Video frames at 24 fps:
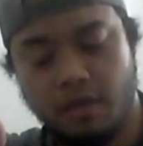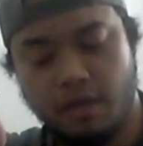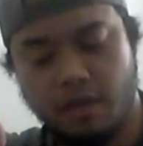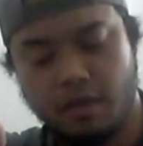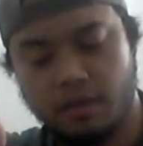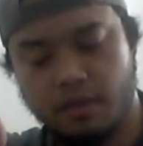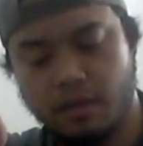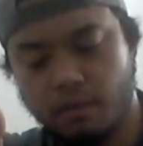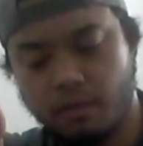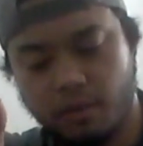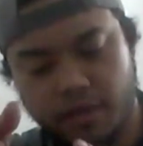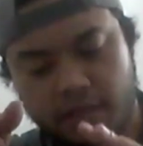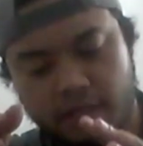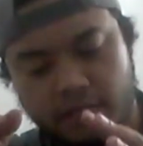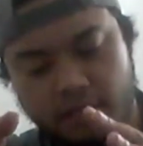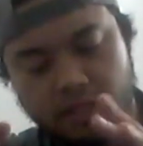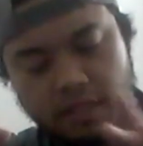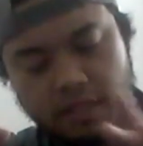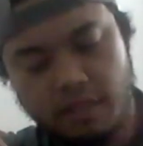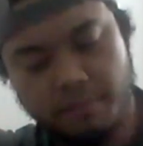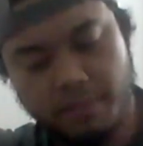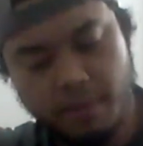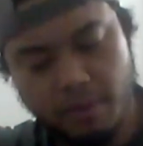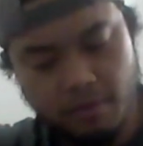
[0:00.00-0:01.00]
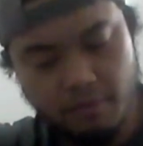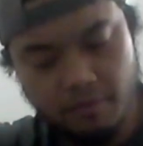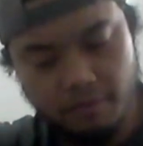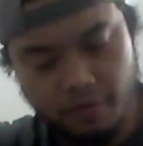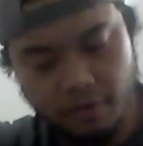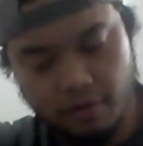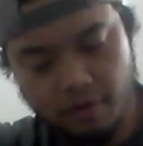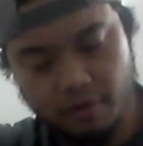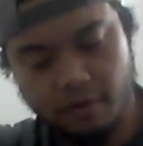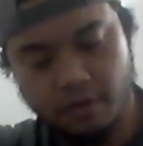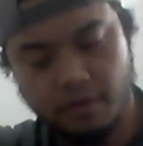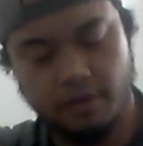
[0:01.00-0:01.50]
and then we're going to skip
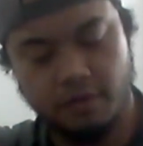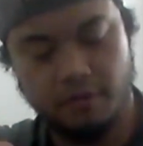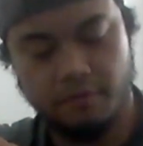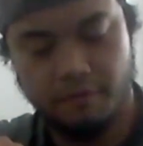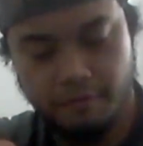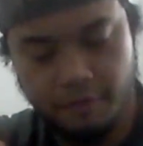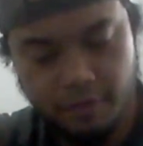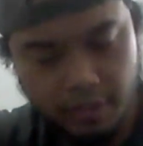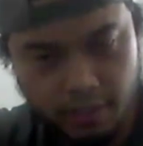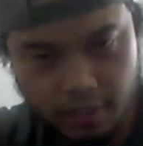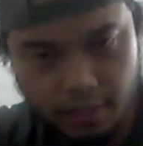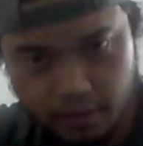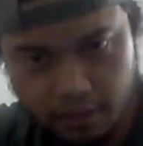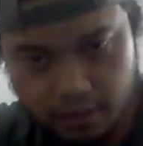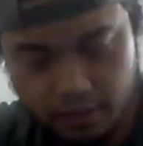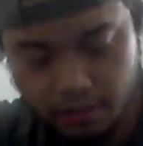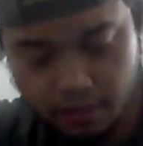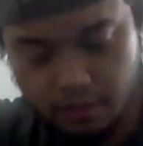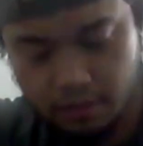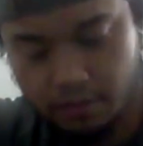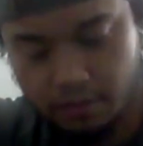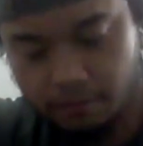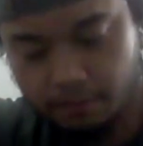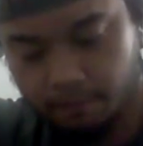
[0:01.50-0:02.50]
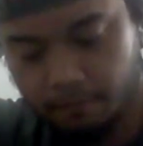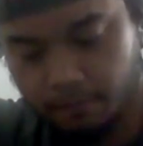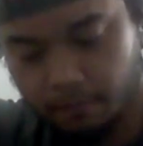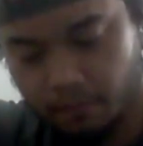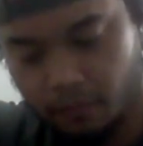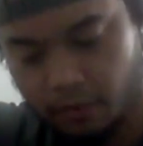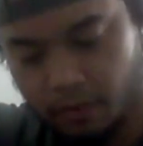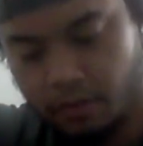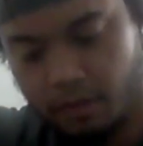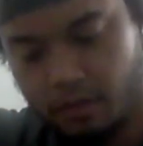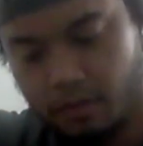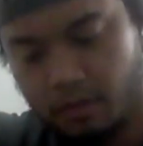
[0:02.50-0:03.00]
over Leviticus,
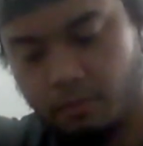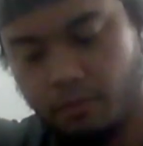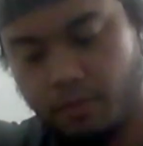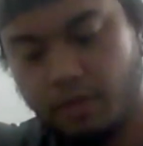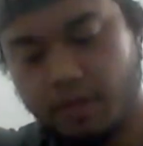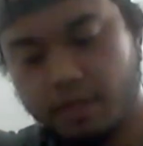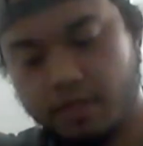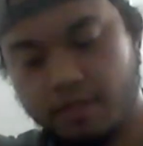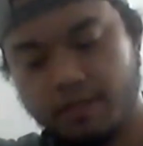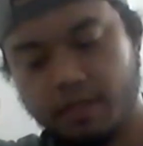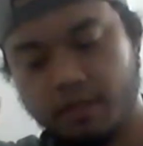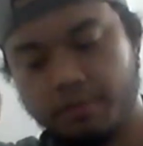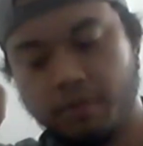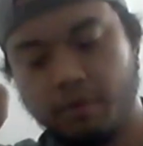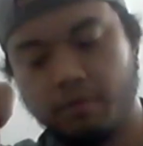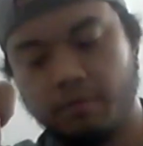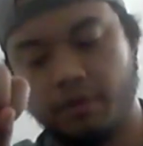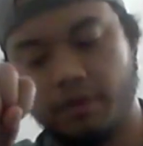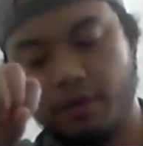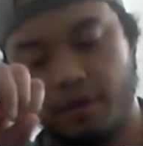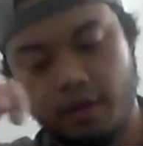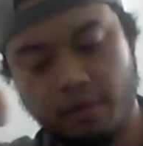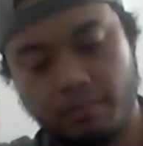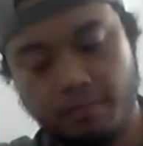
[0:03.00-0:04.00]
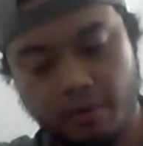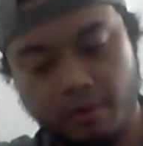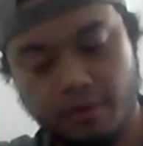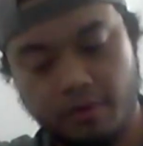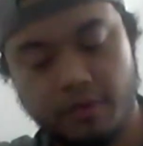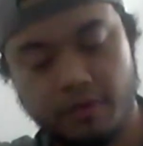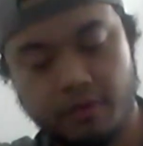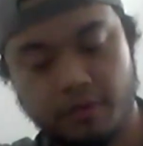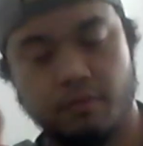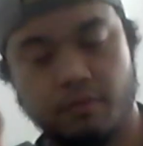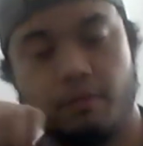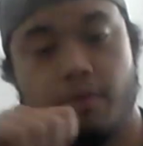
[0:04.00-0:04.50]
we're going to skip over
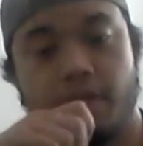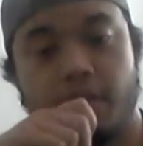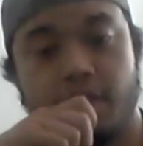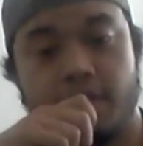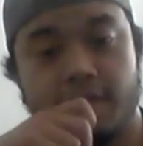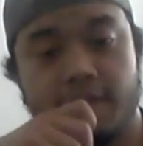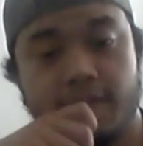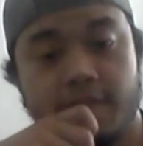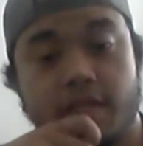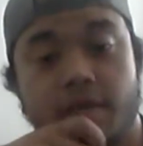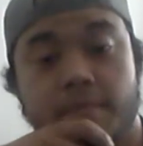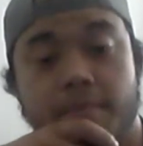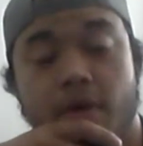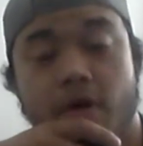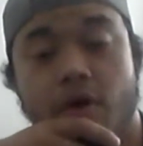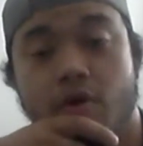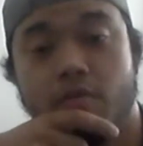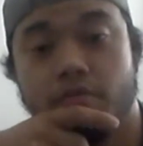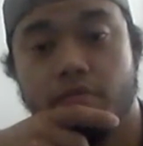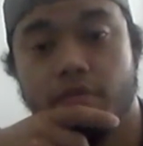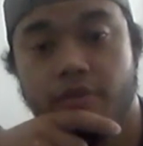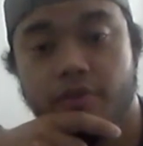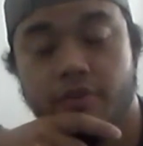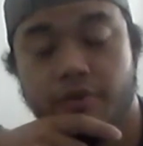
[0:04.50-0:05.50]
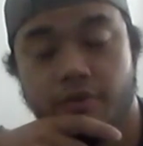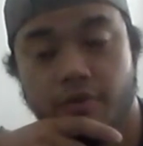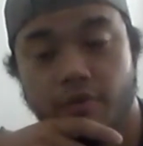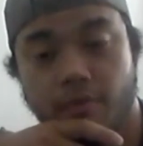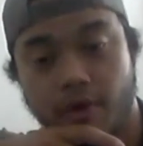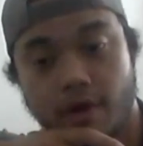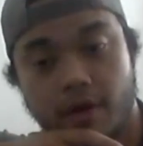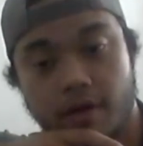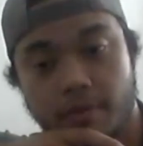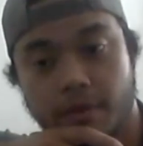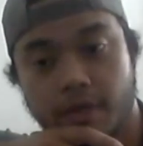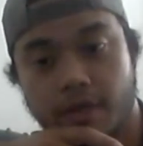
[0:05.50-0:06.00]
Numbers, we're going to skip over
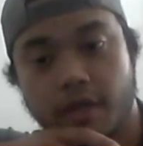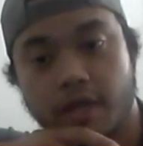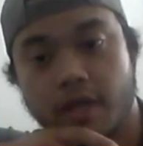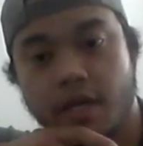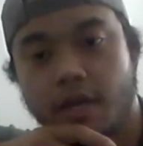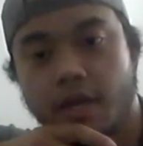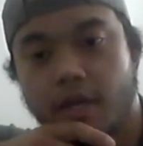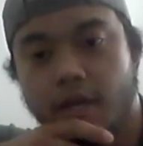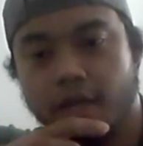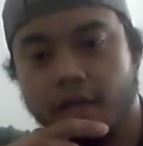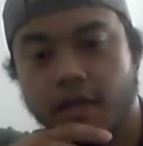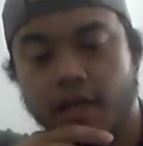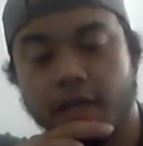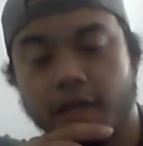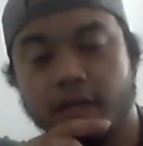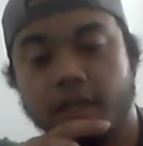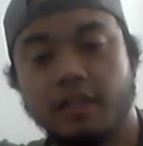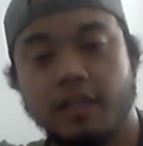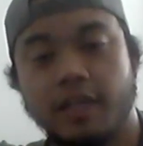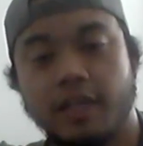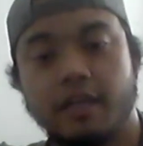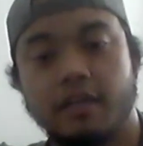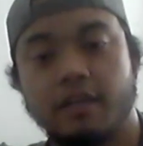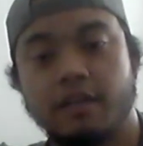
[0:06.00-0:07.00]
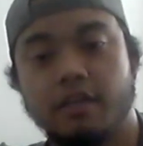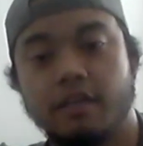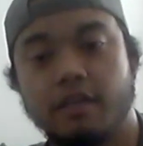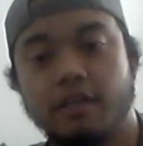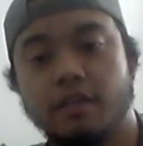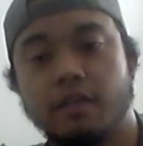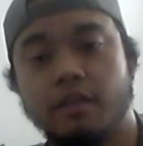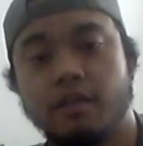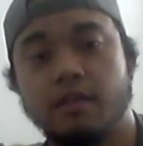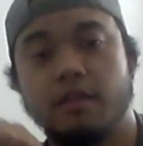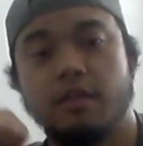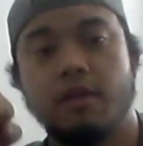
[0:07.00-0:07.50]
Deuteronomy, and land
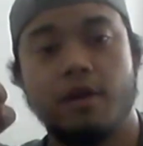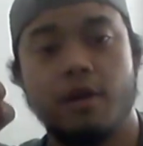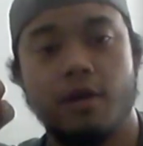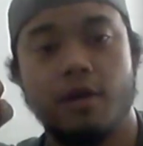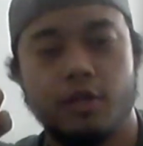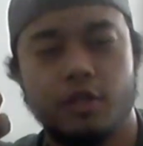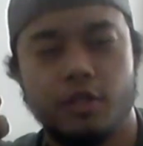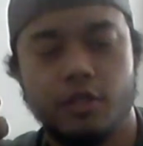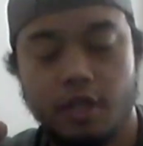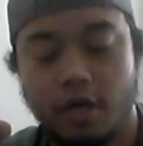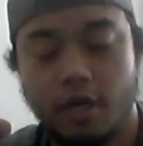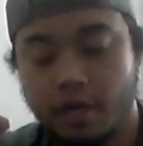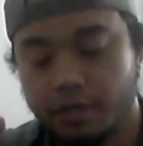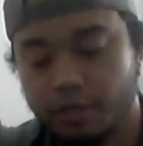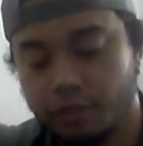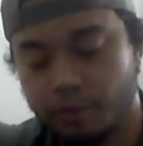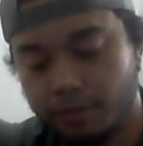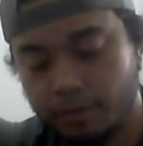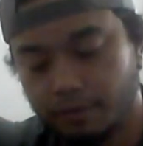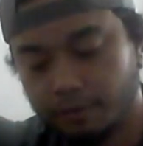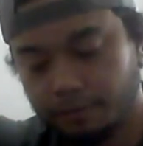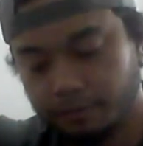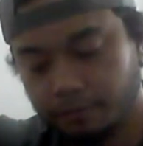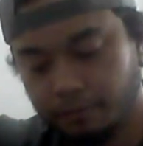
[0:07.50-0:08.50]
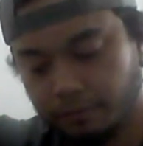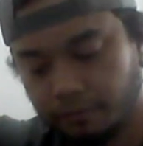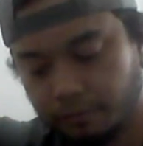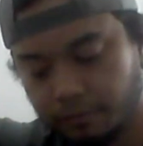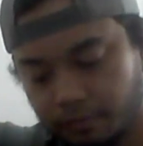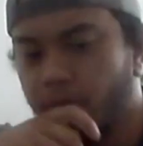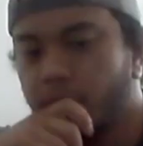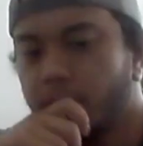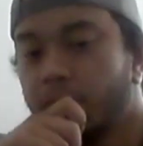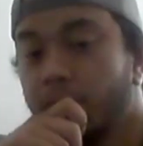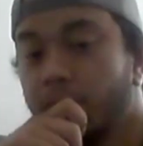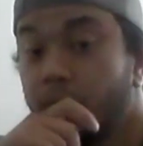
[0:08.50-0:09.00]
in Joshua.
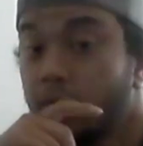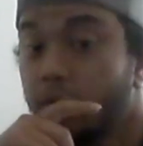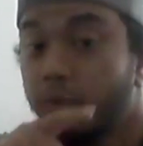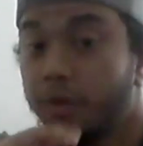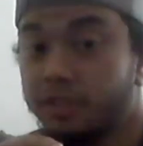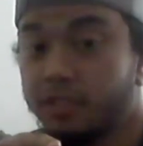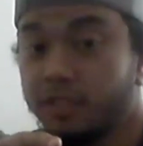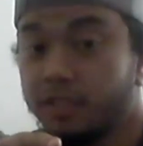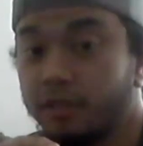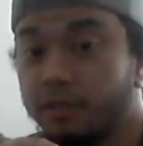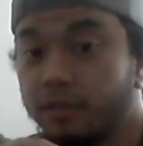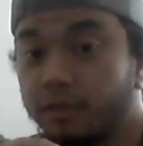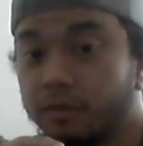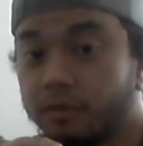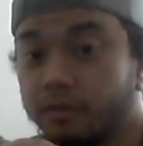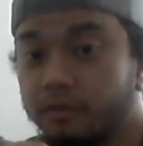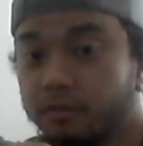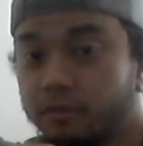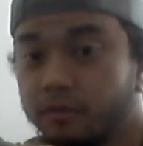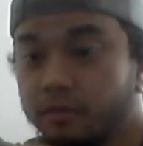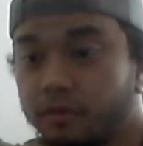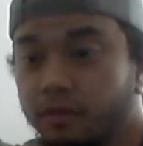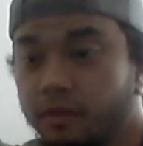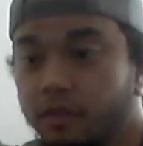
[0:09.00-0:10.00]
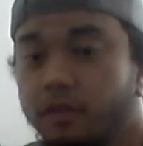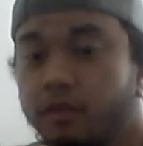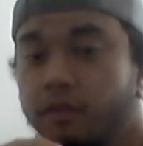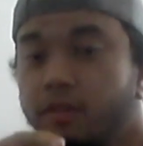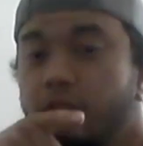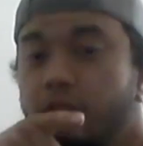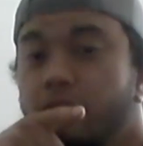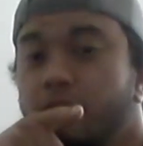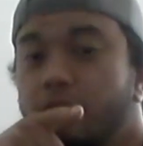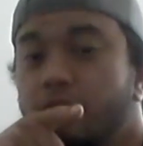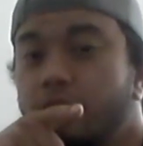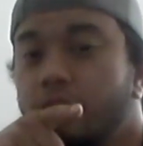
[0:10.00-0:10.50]
Quick side note
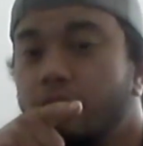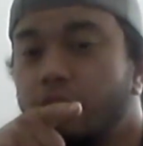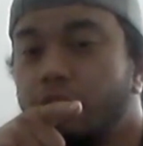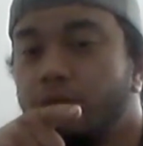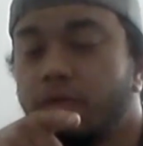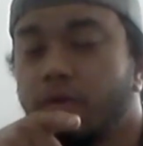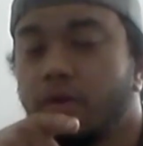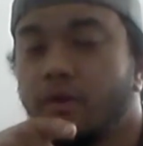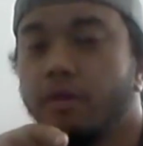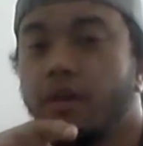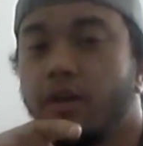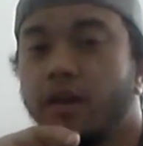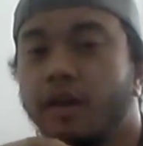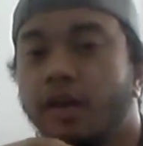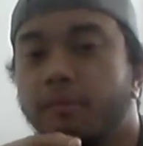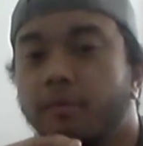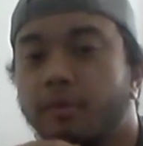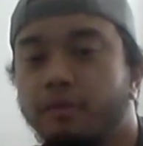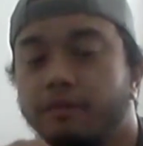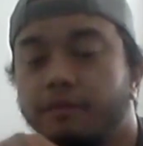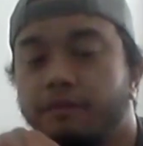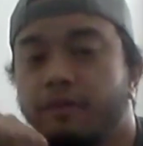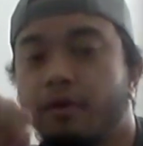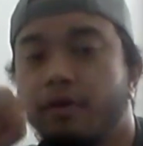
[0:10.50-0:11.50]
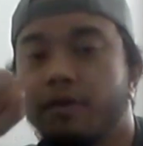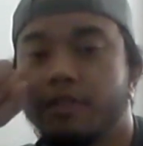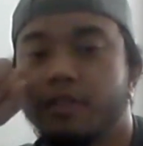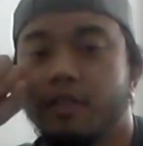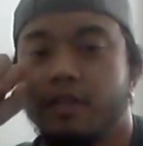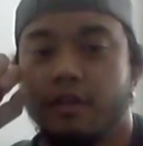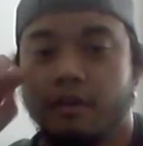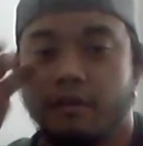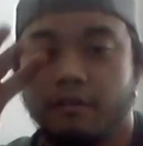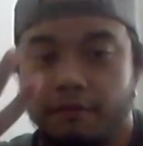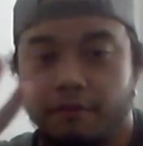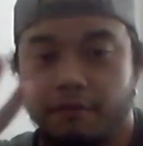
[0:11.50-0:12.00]
Do you know the name of the first
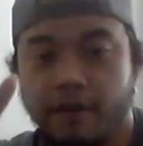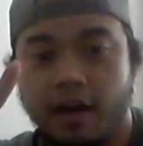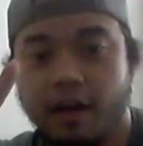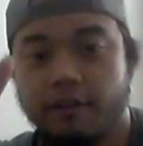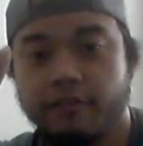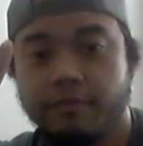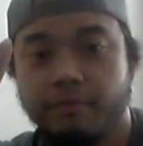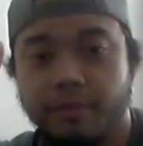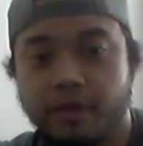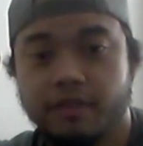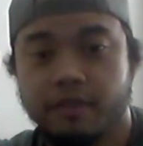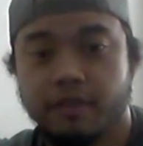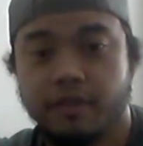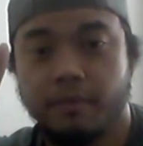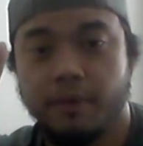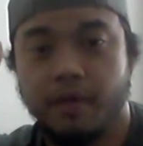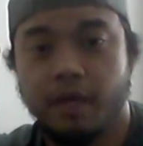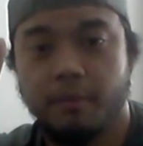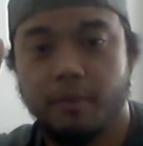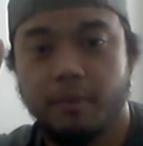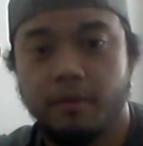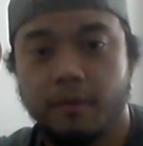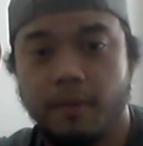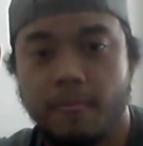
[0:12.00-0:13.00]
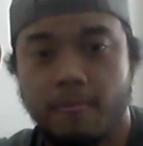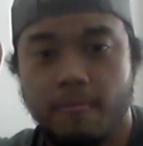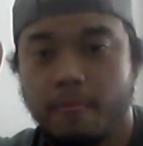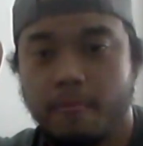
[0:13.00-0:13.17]
five books of the Bible?